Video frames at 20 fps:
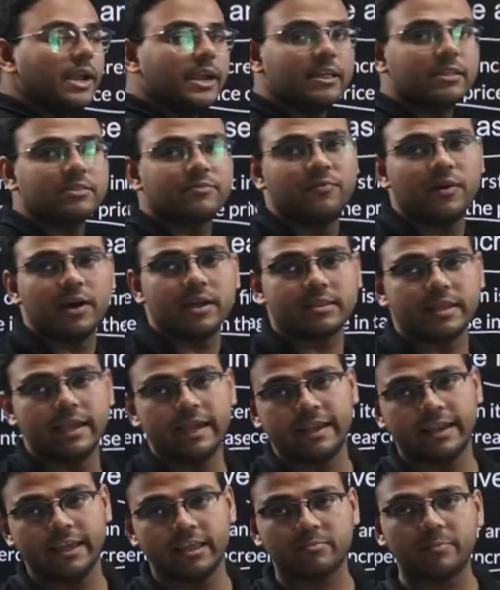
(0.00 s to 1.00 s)
it is first
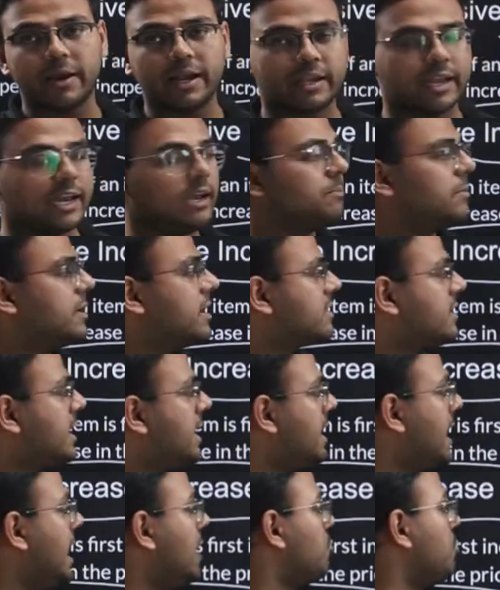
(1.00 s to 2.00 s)
increased by
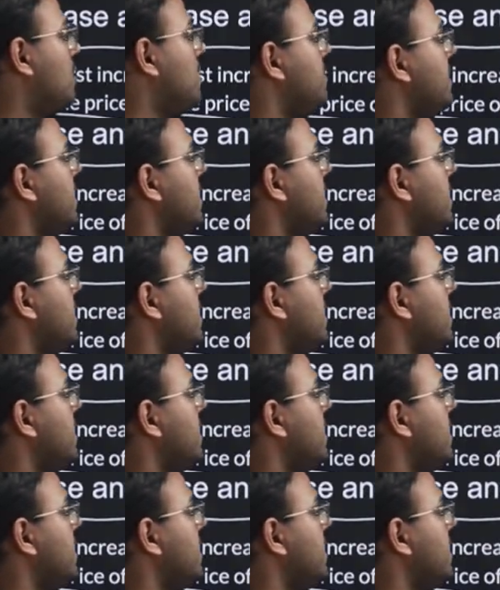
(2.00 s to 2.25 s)
10%, it will